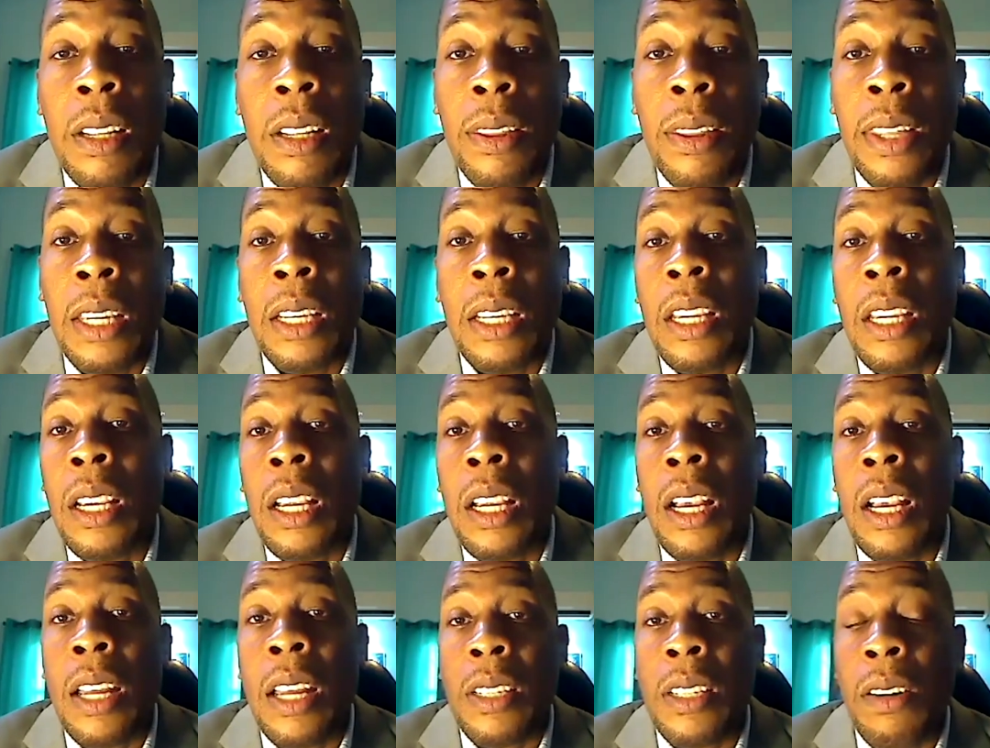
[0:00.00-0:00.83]

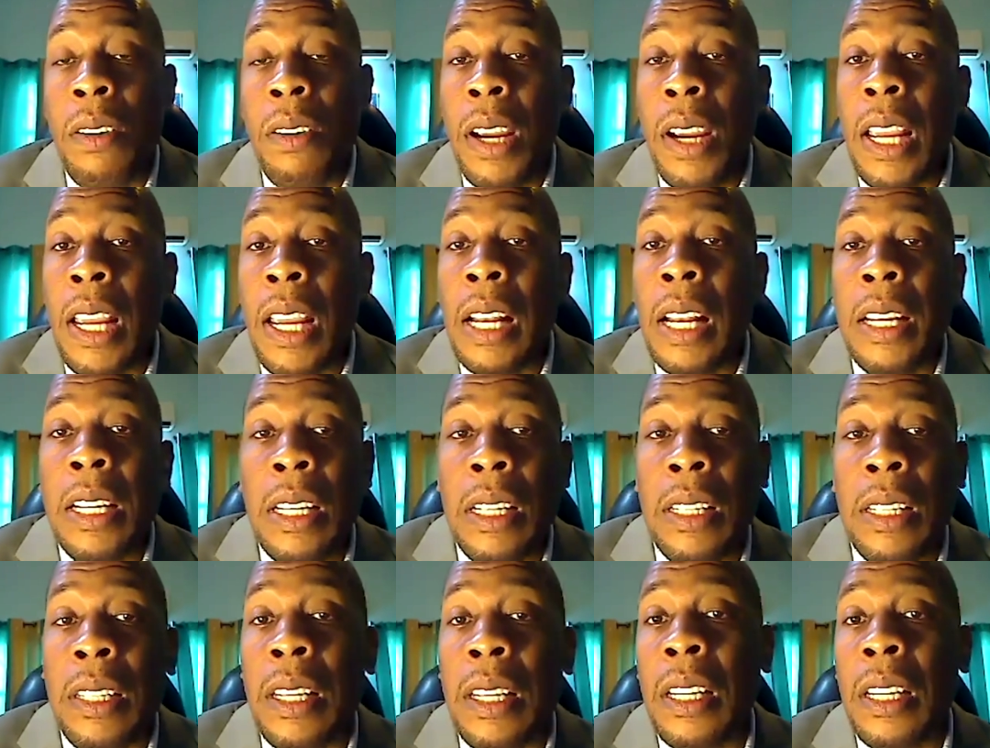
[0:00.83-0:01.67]
thinking as a
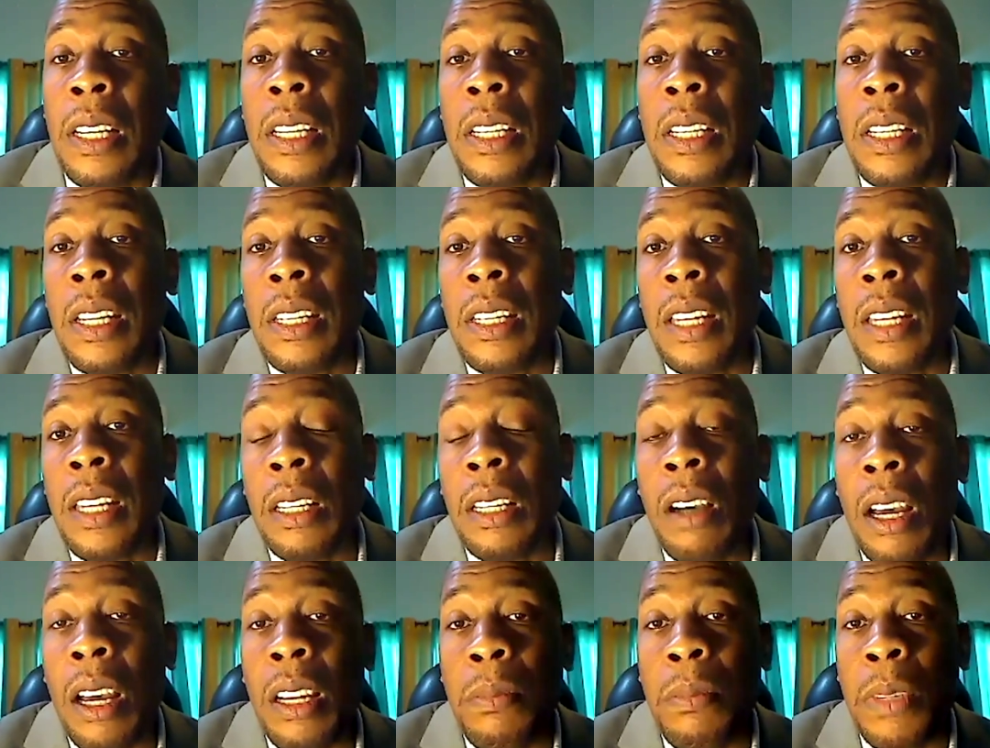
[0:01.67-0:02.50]
regulator, thinking as an
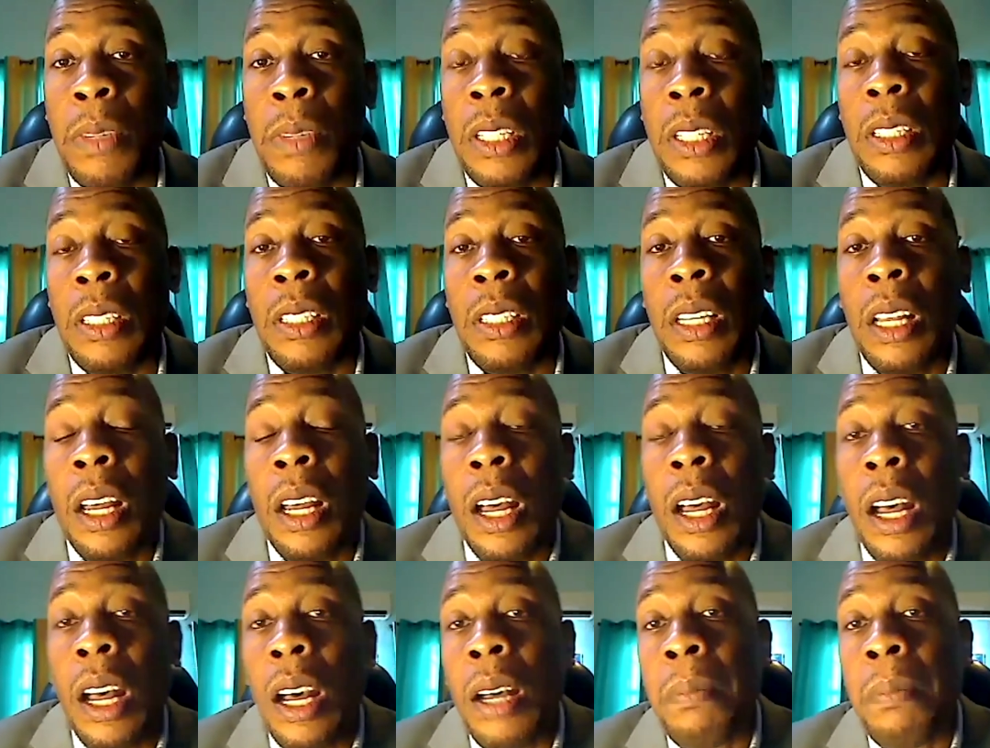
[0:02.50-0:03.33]
economist,
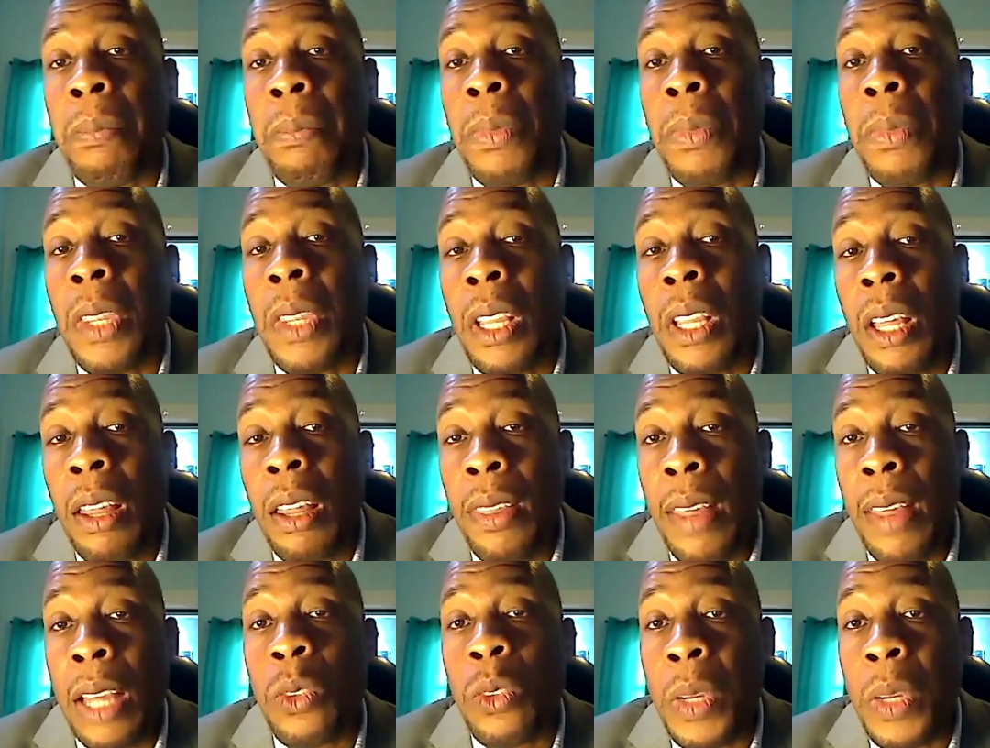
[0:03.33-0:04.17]
um,
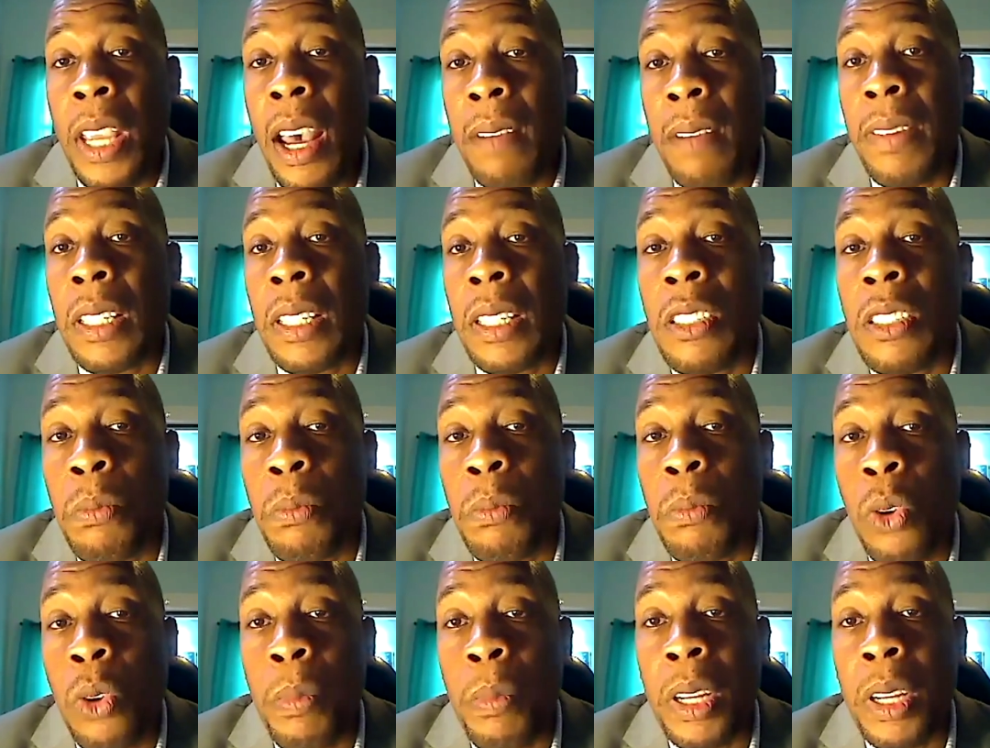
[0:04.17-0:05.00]
that we have at this
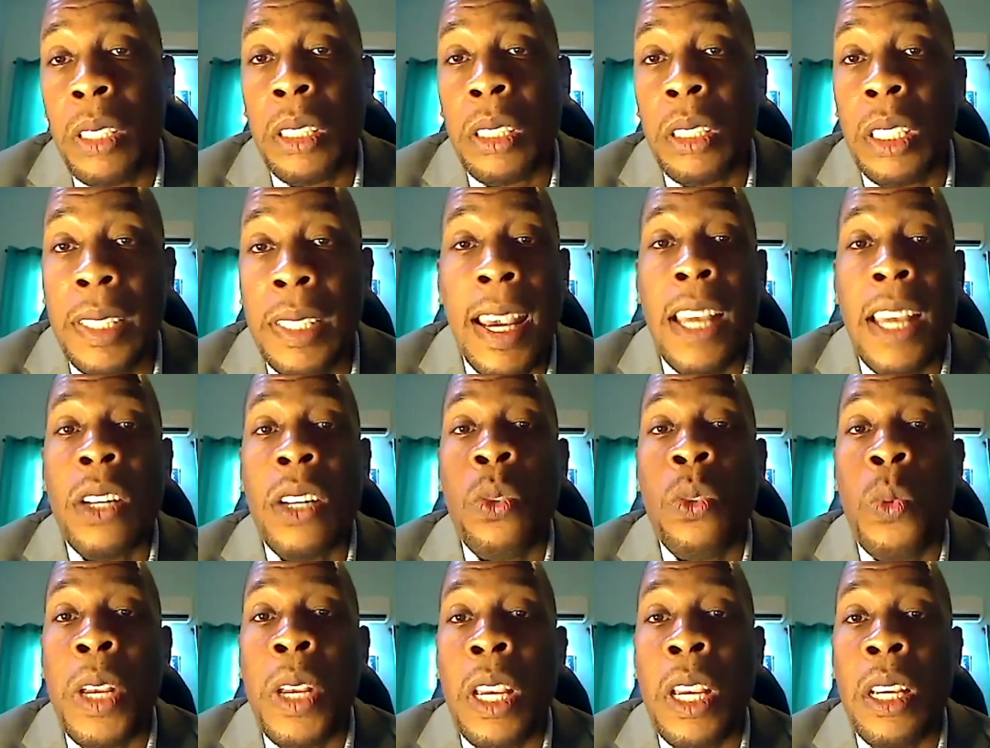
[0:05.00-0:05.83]
moment.
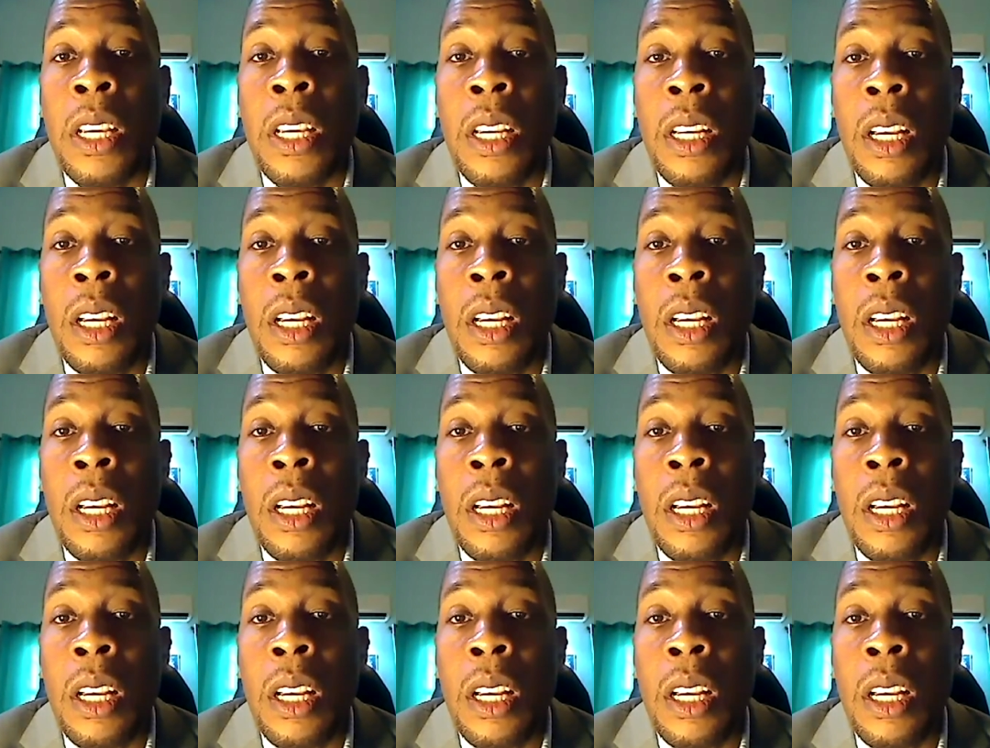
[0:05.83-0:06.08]
Can we,